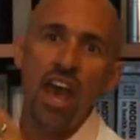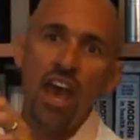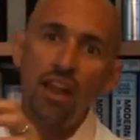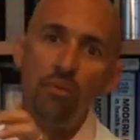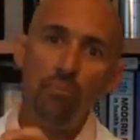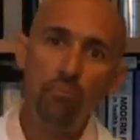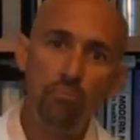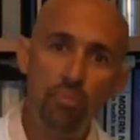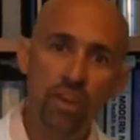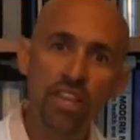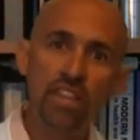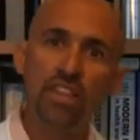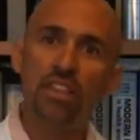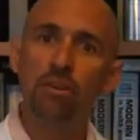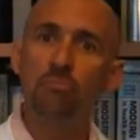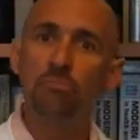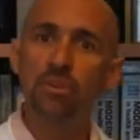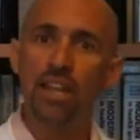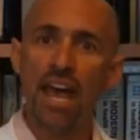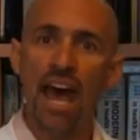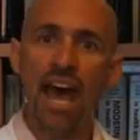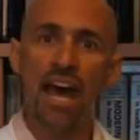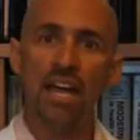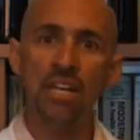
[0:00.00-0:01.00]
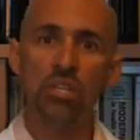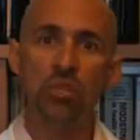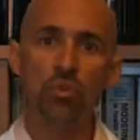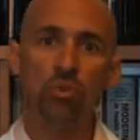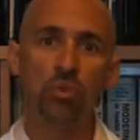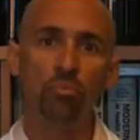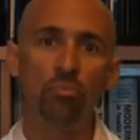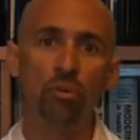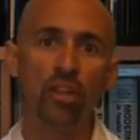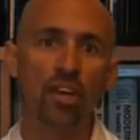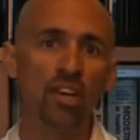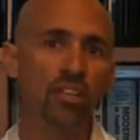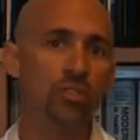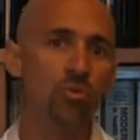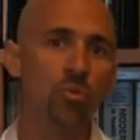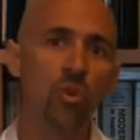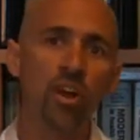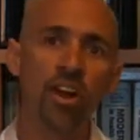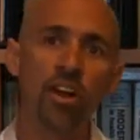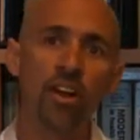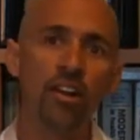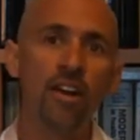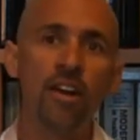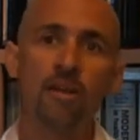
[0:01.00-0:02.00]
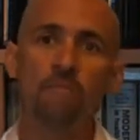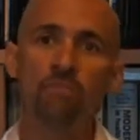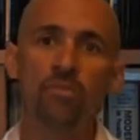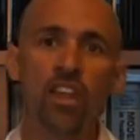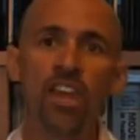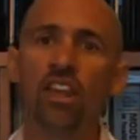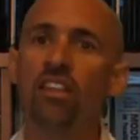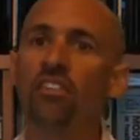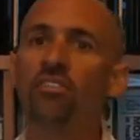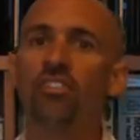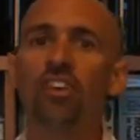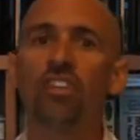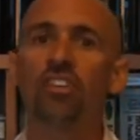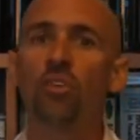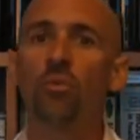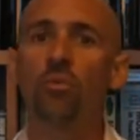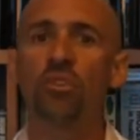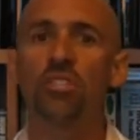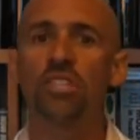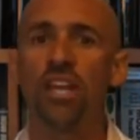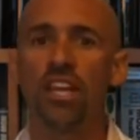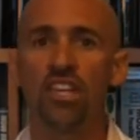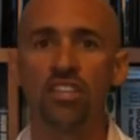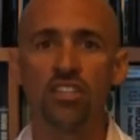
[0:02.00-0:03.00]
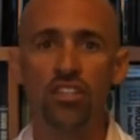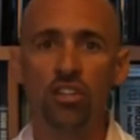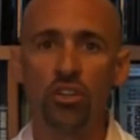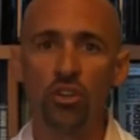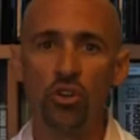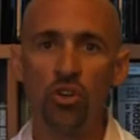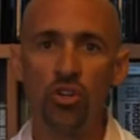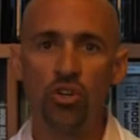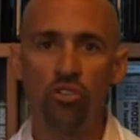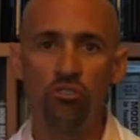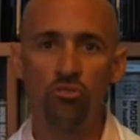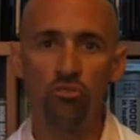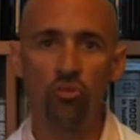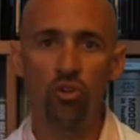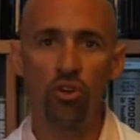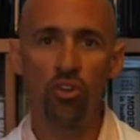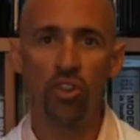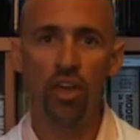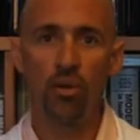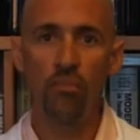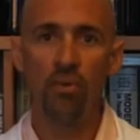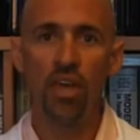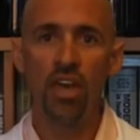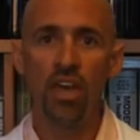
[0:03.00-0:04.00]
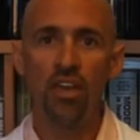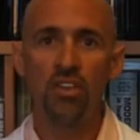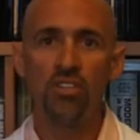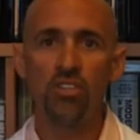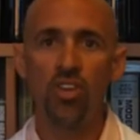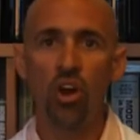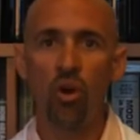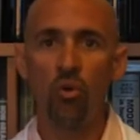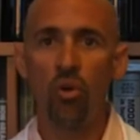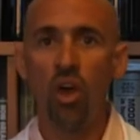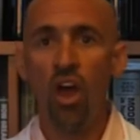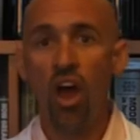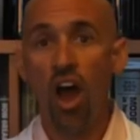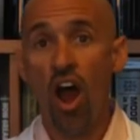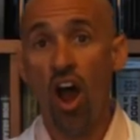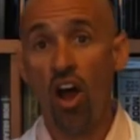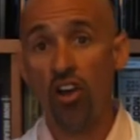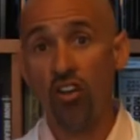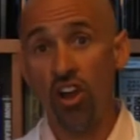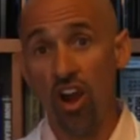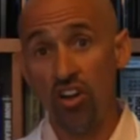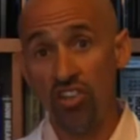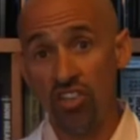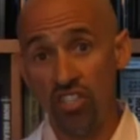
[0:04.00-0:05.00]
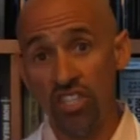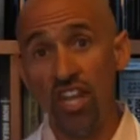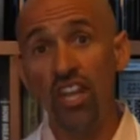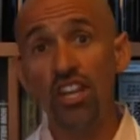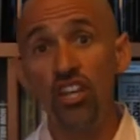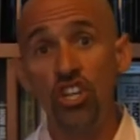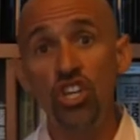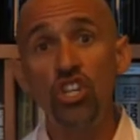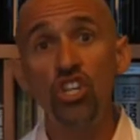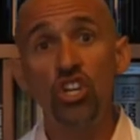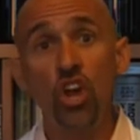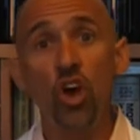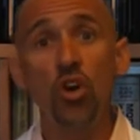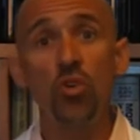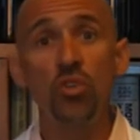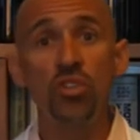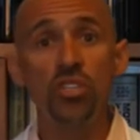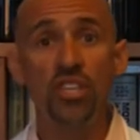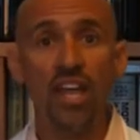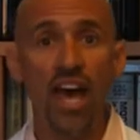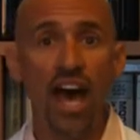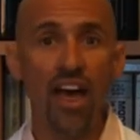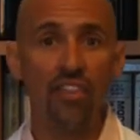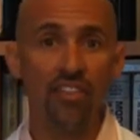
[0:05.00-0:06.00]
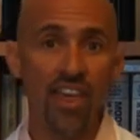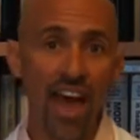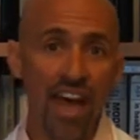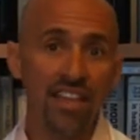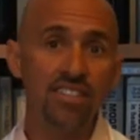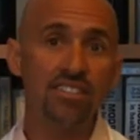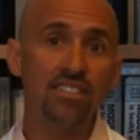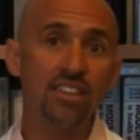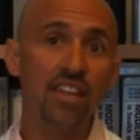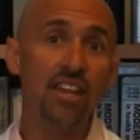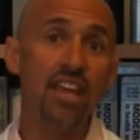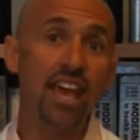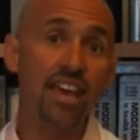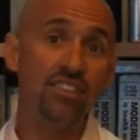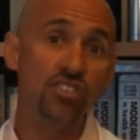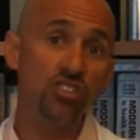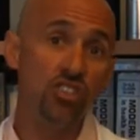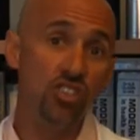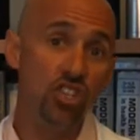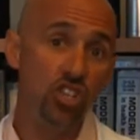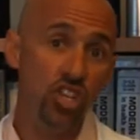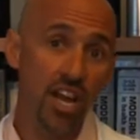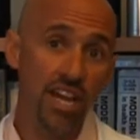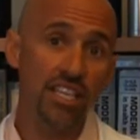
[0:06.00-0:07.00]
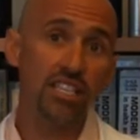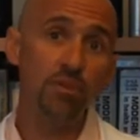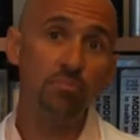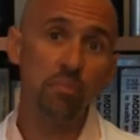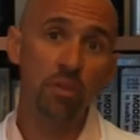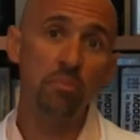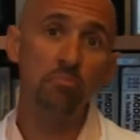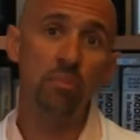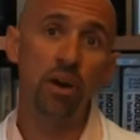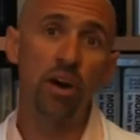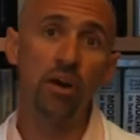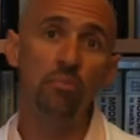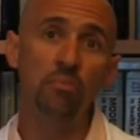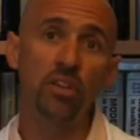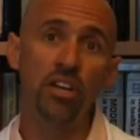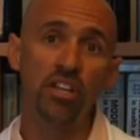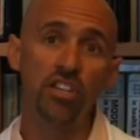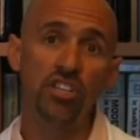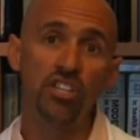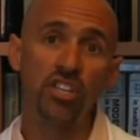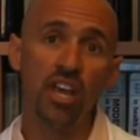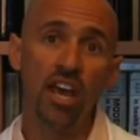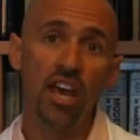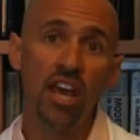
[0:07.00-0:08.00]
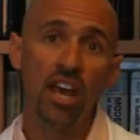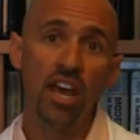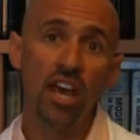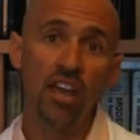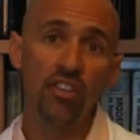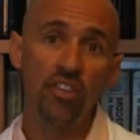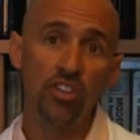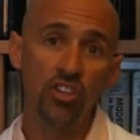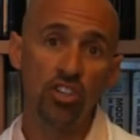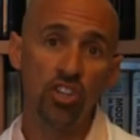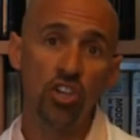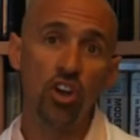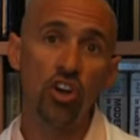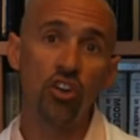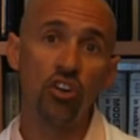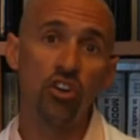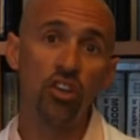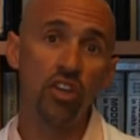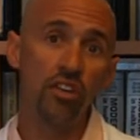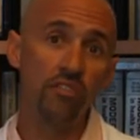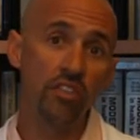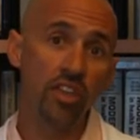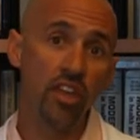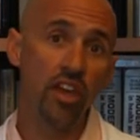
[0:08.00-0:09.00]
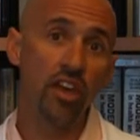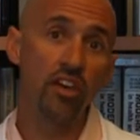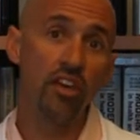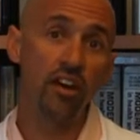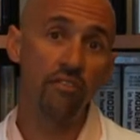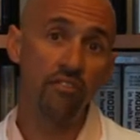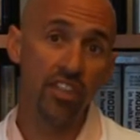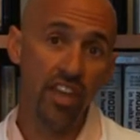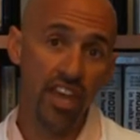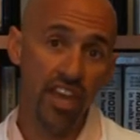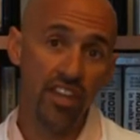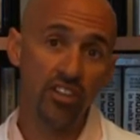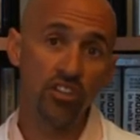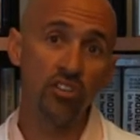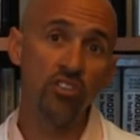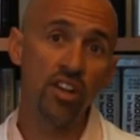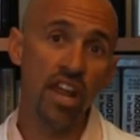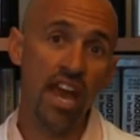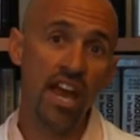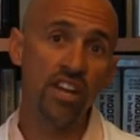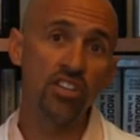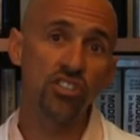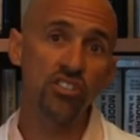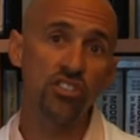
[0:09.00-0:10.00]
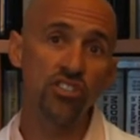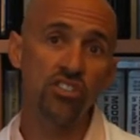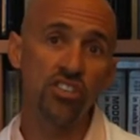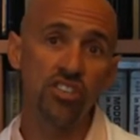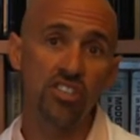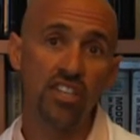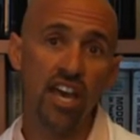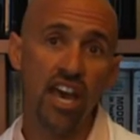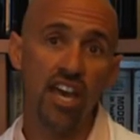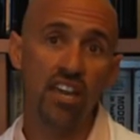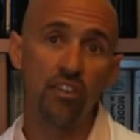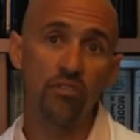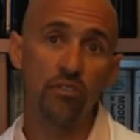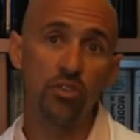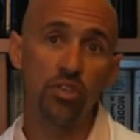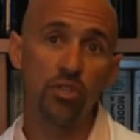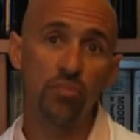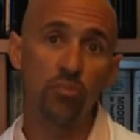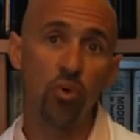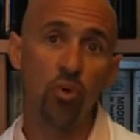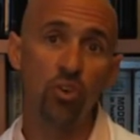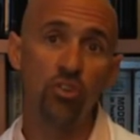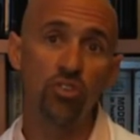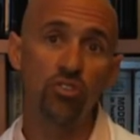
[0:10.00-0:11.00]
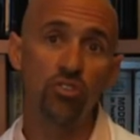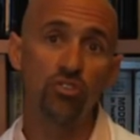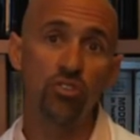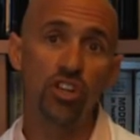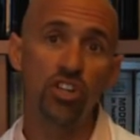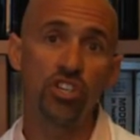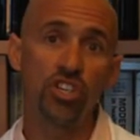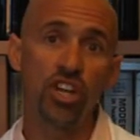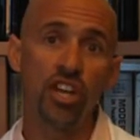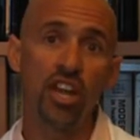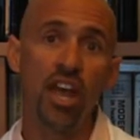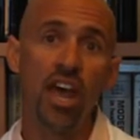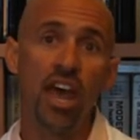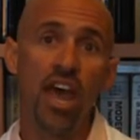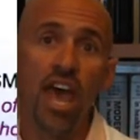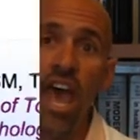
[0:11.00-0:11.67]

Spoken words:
and beat them down to a place where they didn't think there was any solution for them. So our study shows that. That study has just been published in the Journal of the International Society for Sport Nutrition,